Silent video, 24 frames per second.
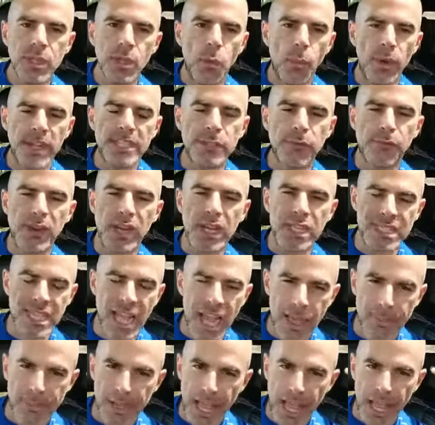waste of fucking
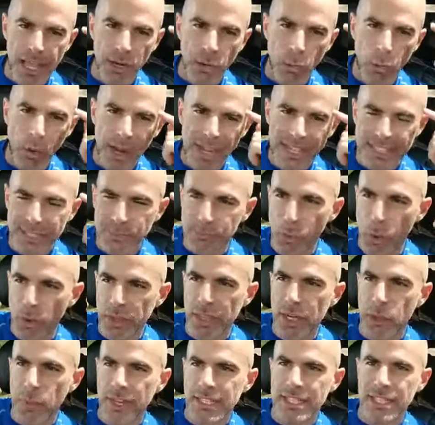time and a waste, more
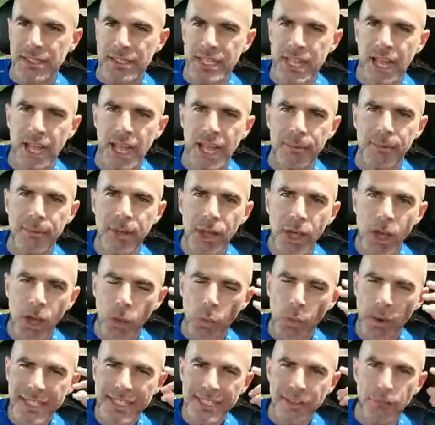than a waste of time, a
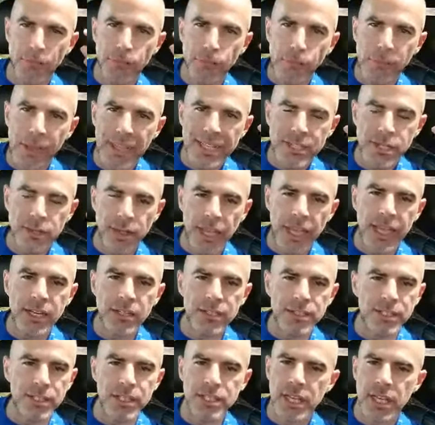waste of mental
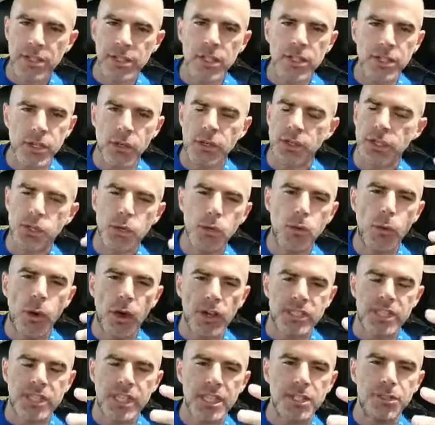energy. There's not, there's only two
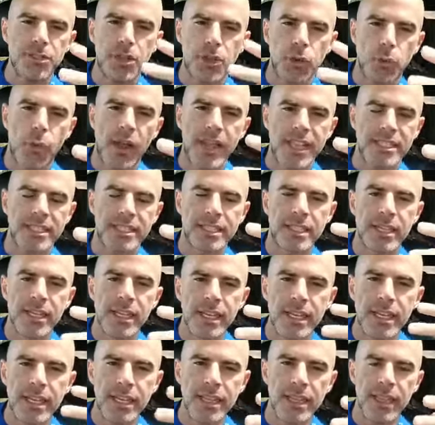worst things you could waste
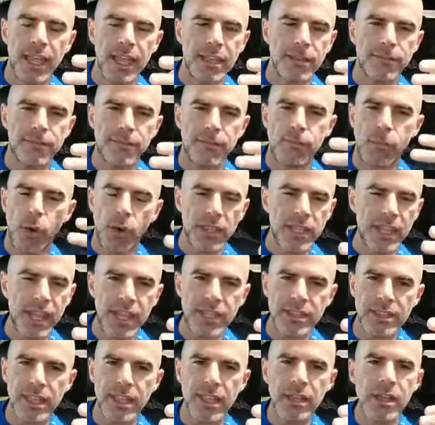in life, more than
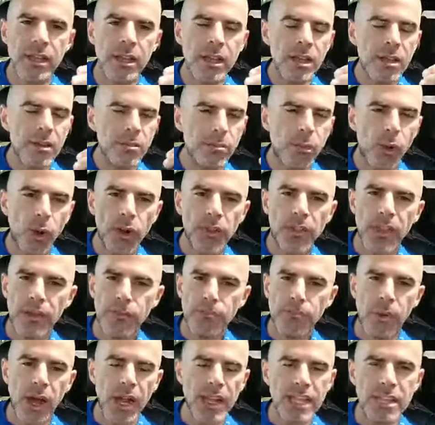anything. More than
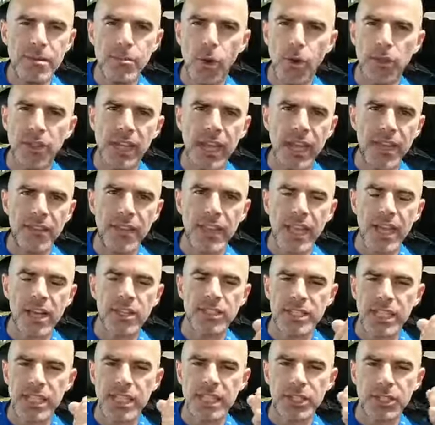money, more than anything
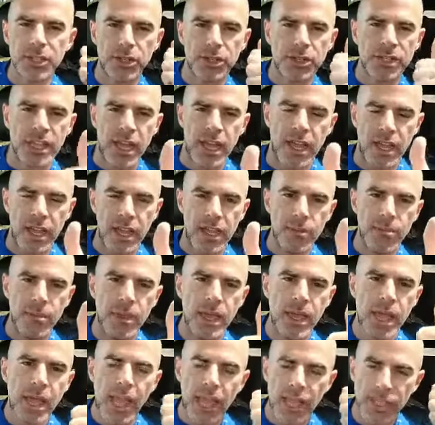else, is your time
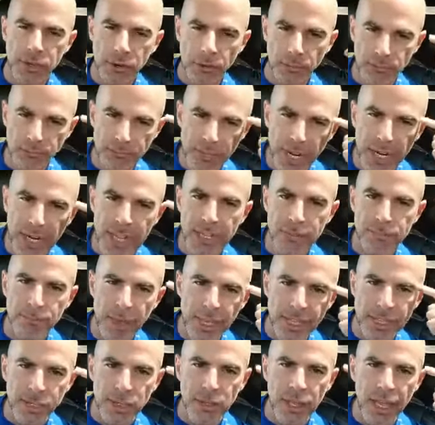and your fucking
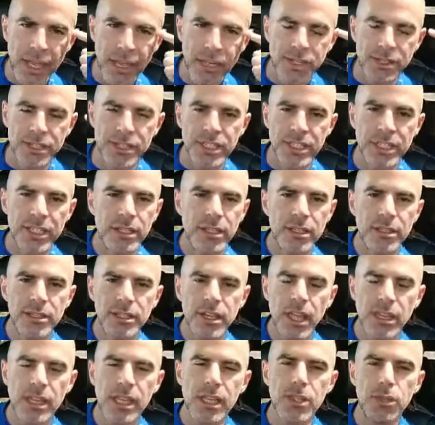mental energy.
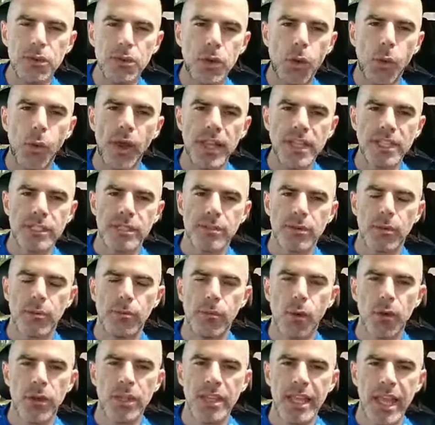Nothing you could waste
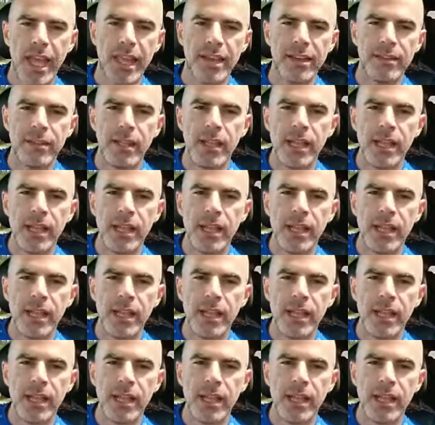more than that.